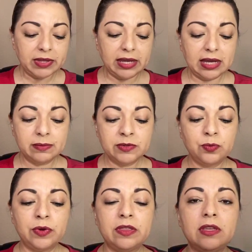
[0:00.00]
It comes
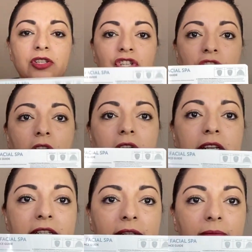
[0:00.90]
with a
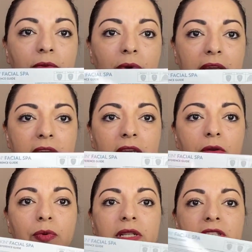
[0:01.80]
chart right here
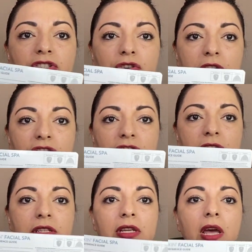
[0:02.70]
with instructions,